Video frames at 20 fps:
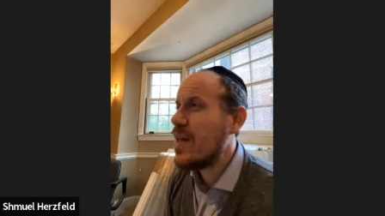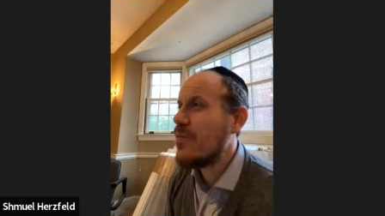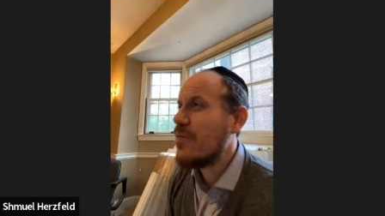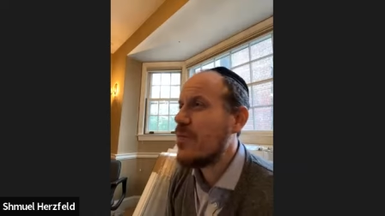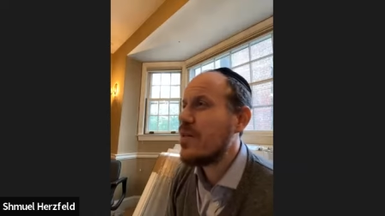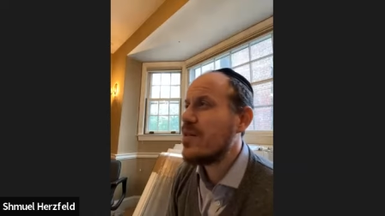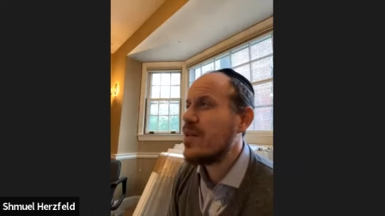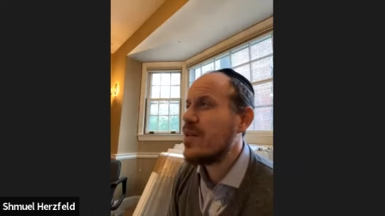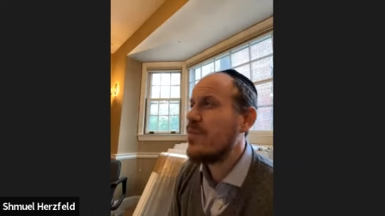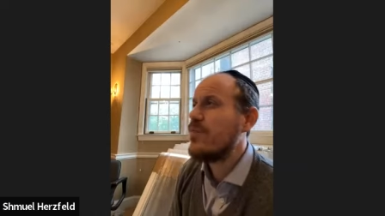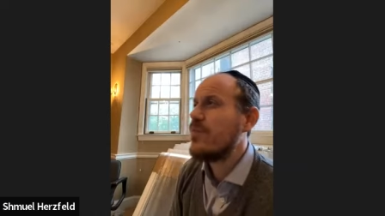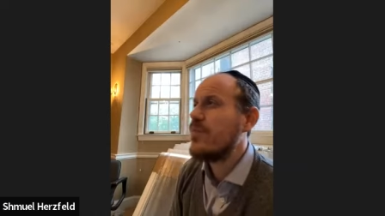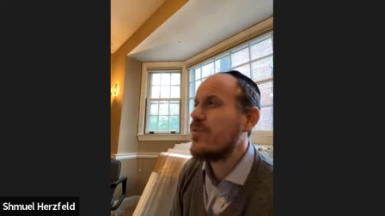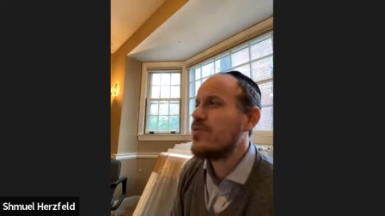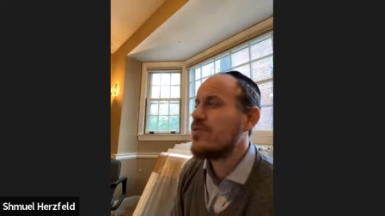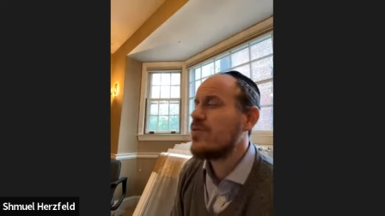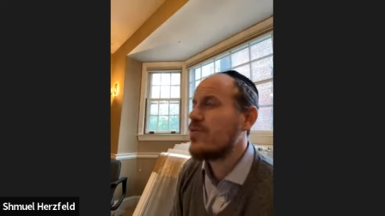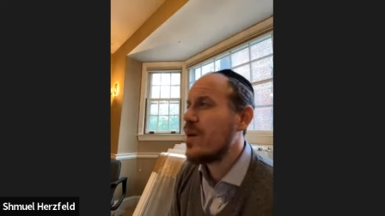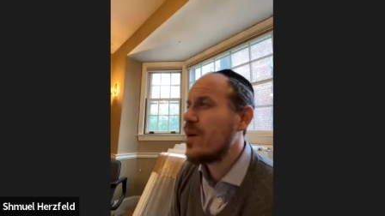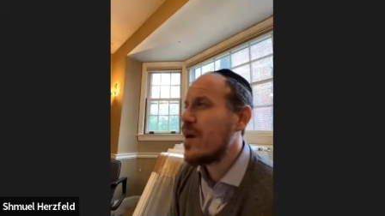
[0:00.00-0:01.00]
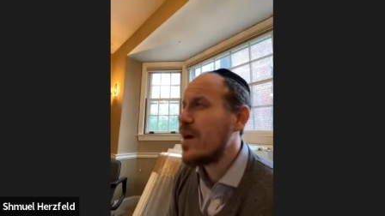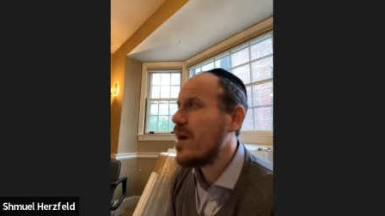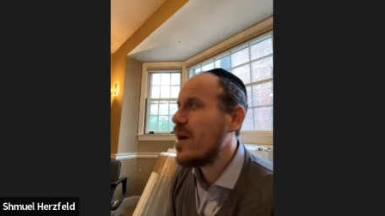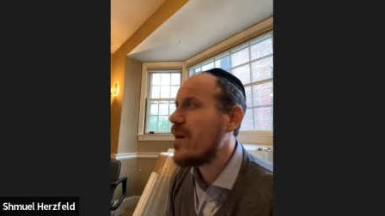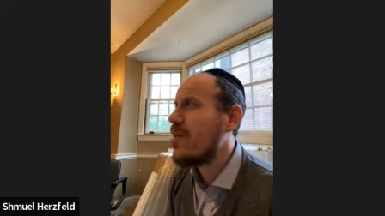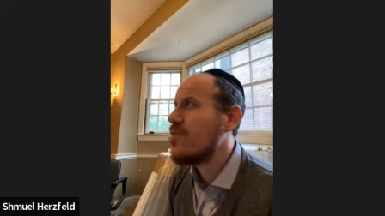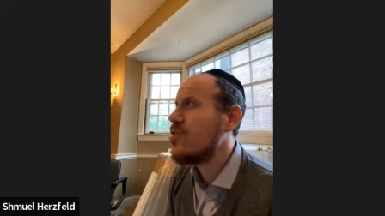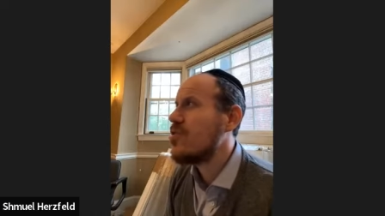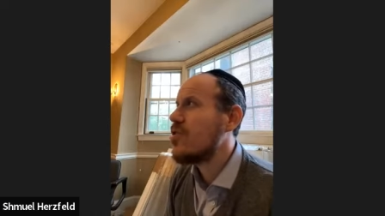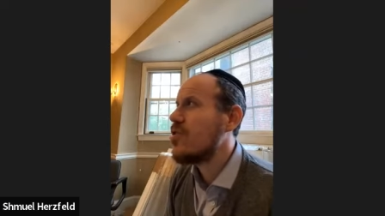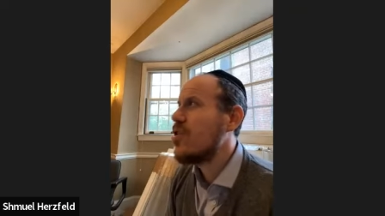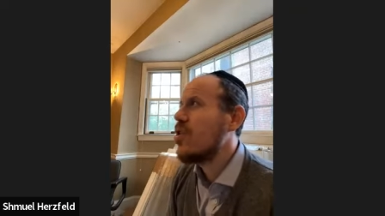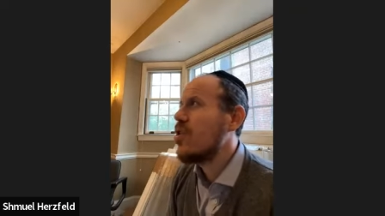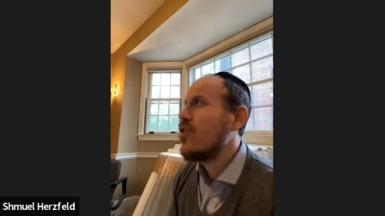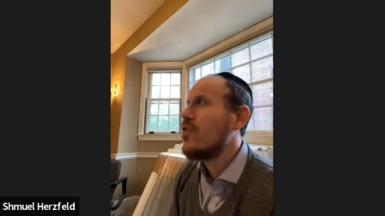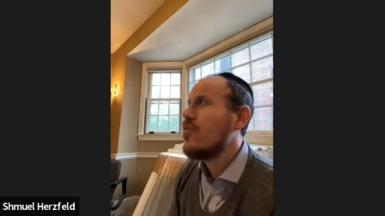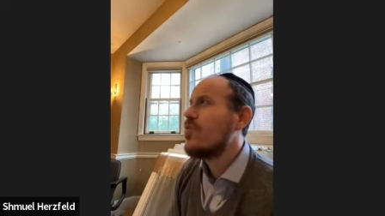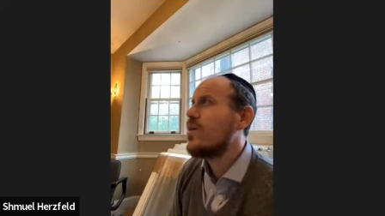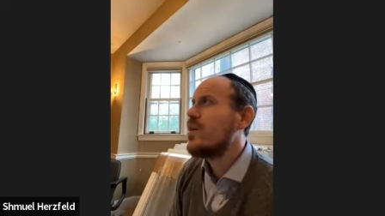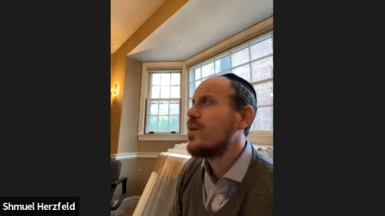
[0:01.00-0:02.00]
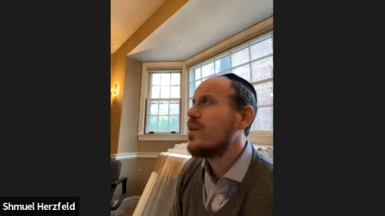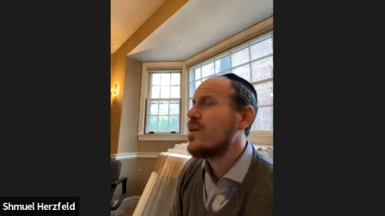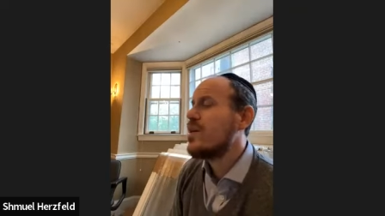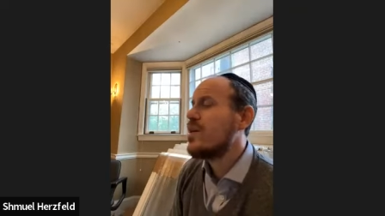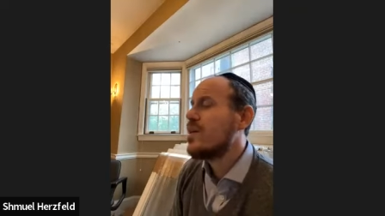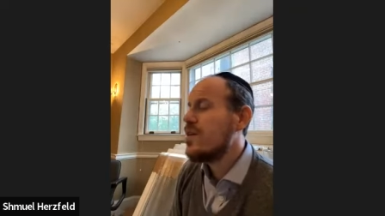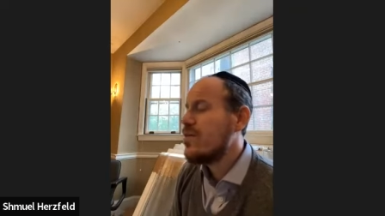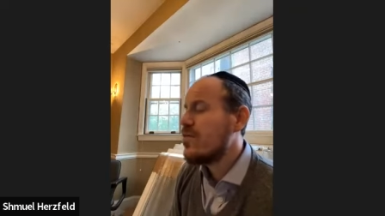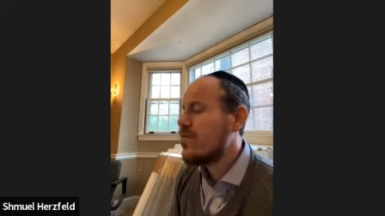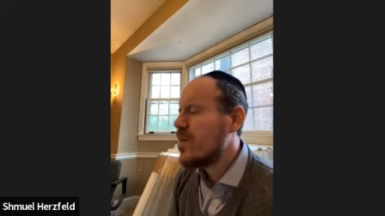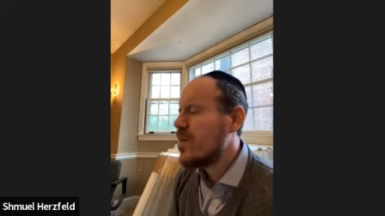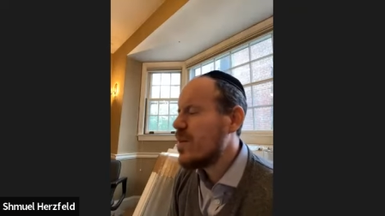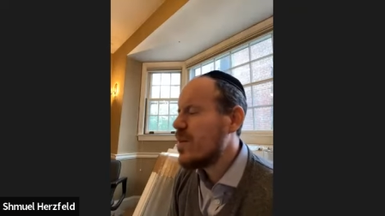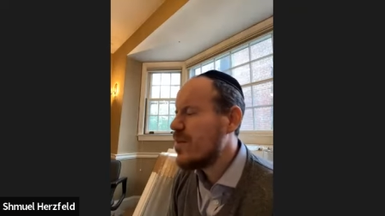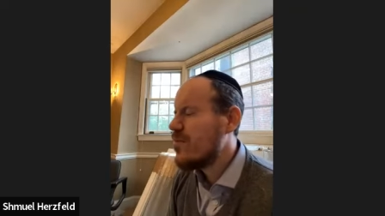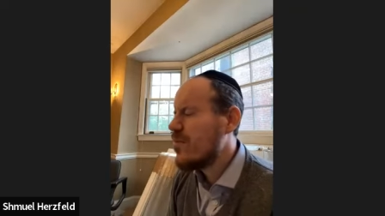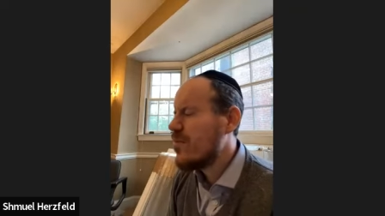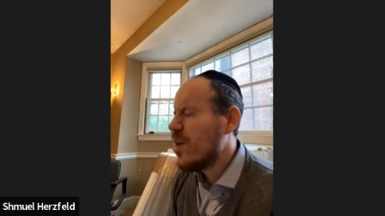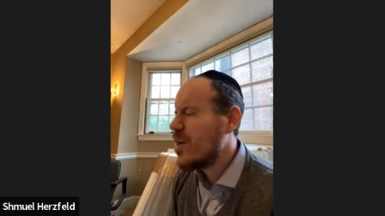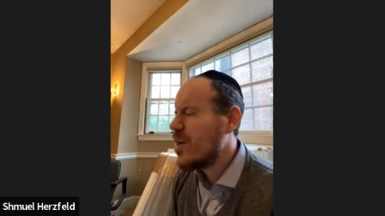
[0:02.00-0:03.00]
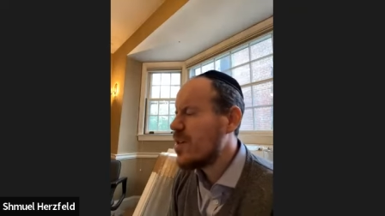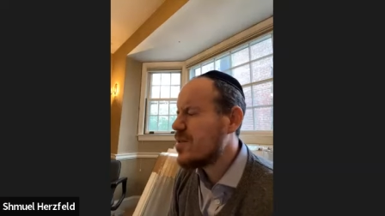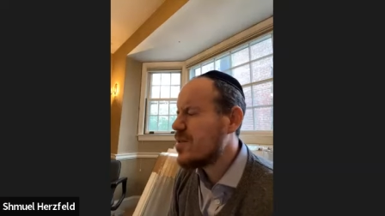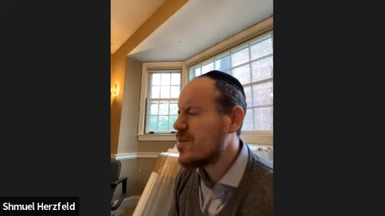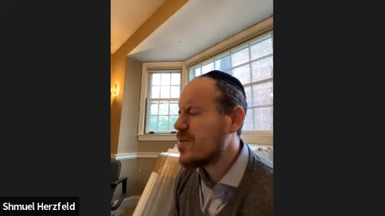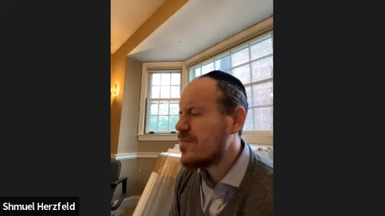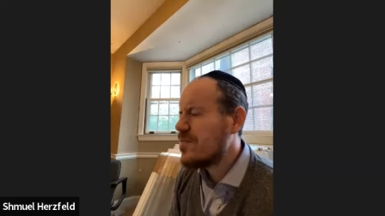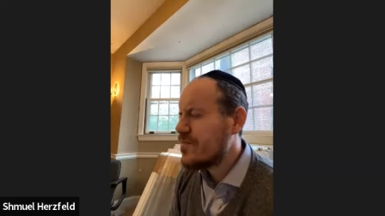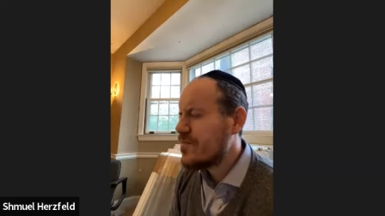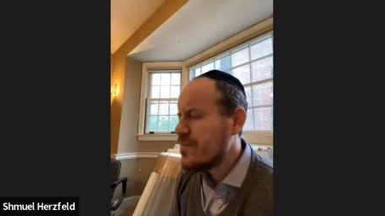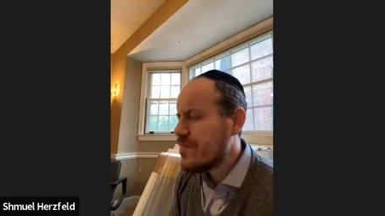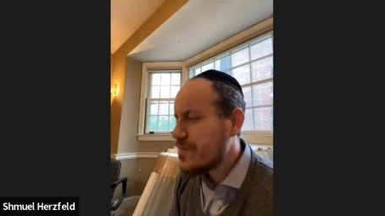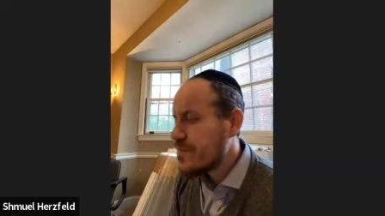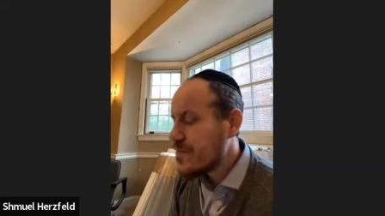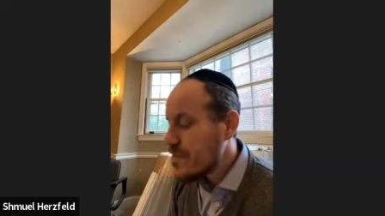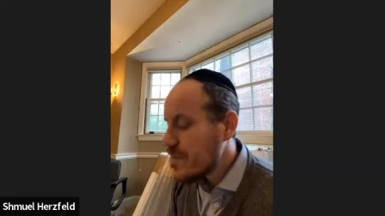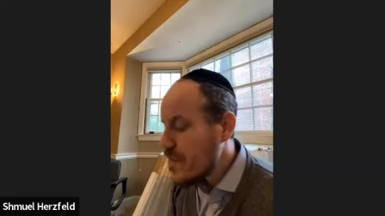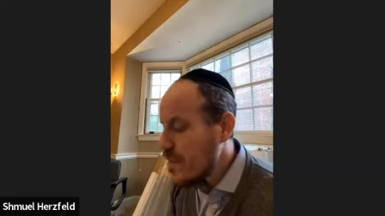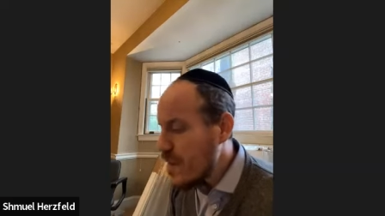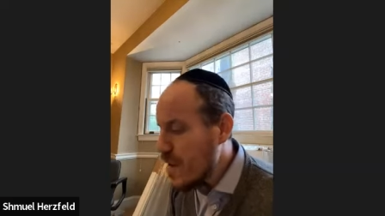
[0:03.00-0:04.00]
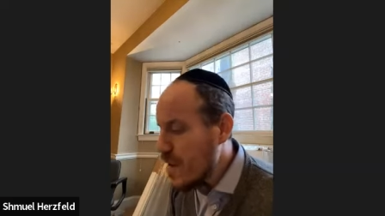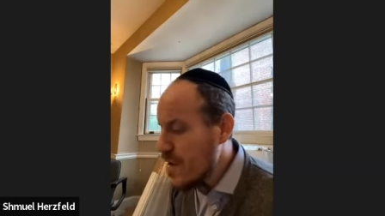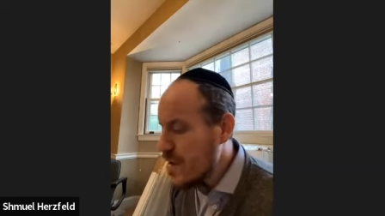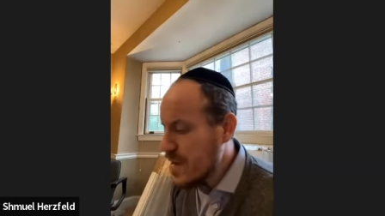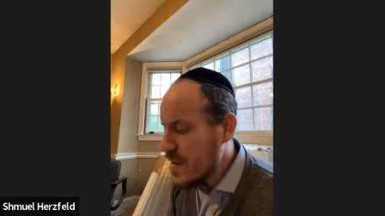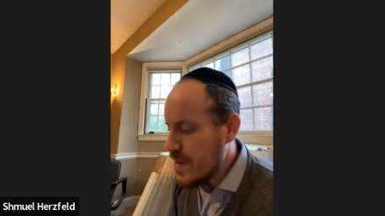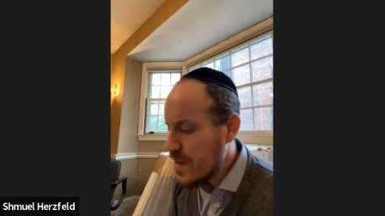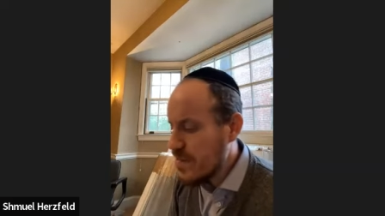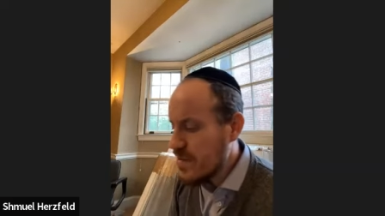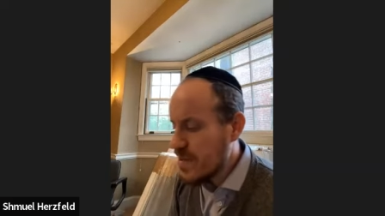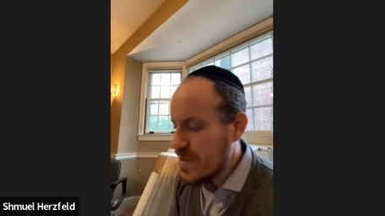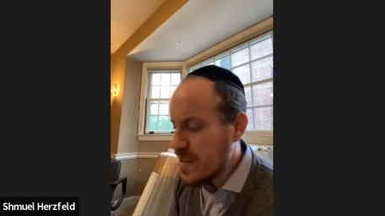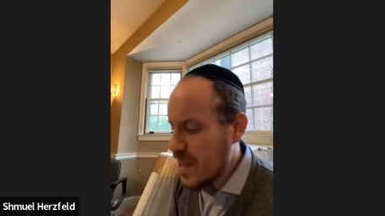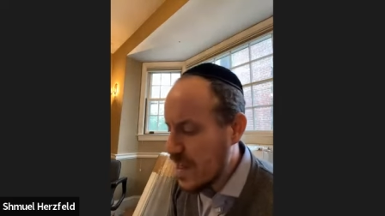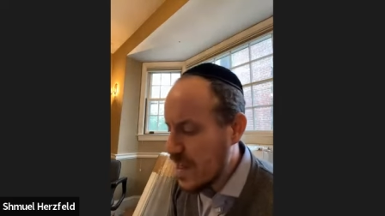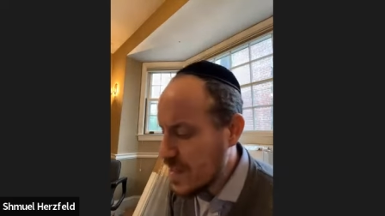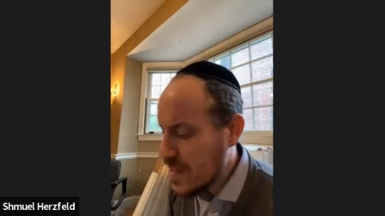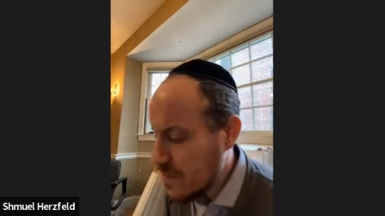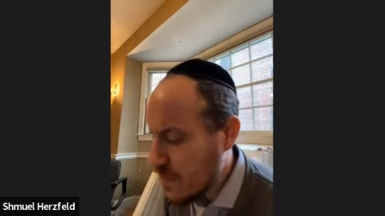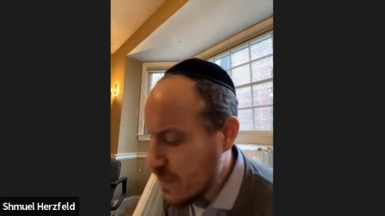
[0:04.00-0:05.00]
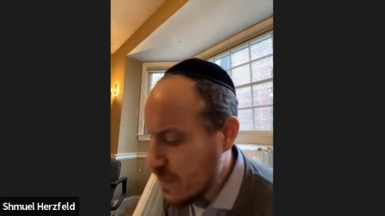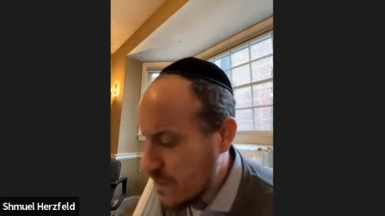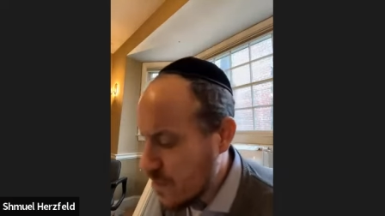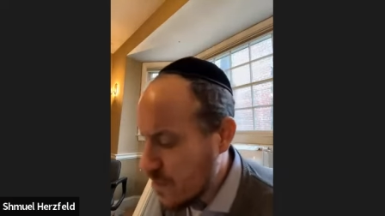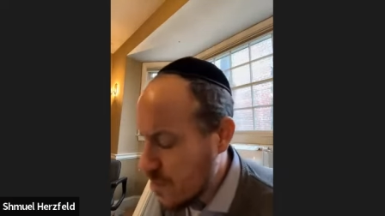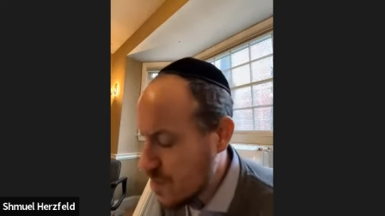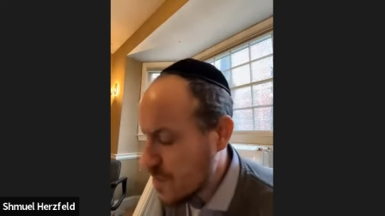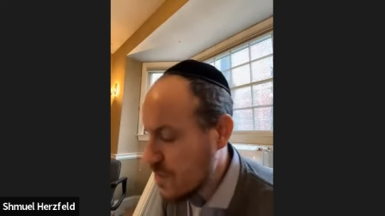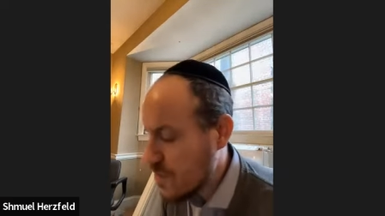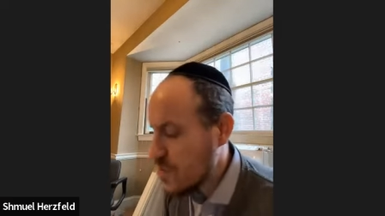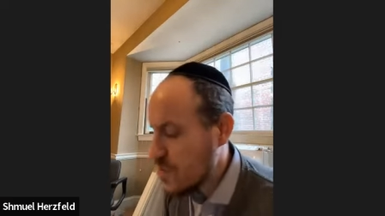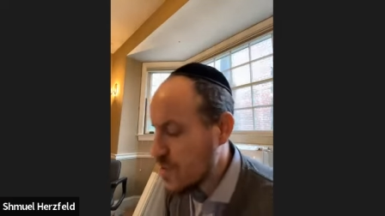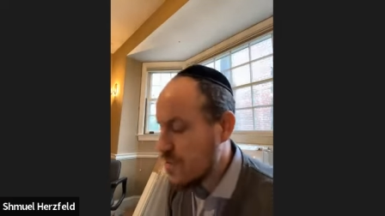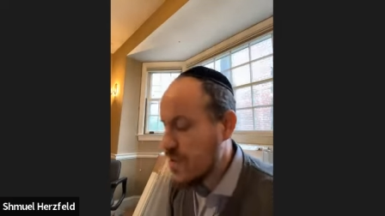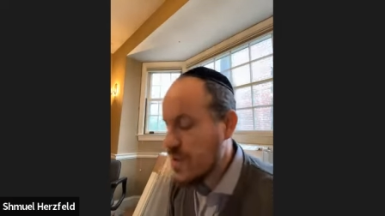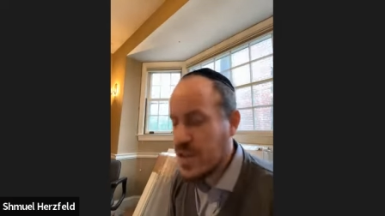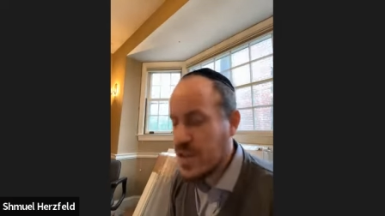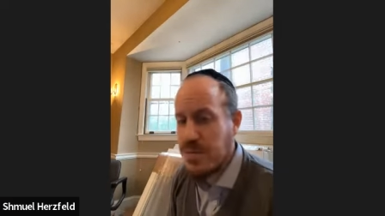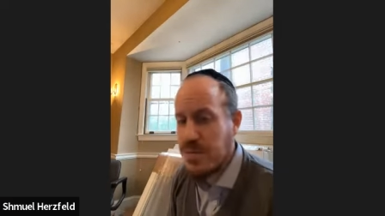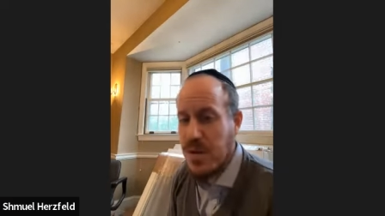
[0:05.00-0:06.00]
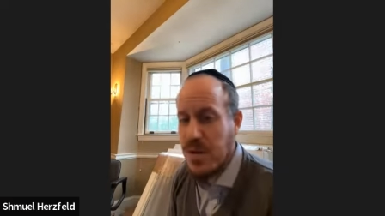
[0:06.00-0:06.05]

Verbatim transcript: that when the temple is around, we we must keep this concept of Tosfos Shvius.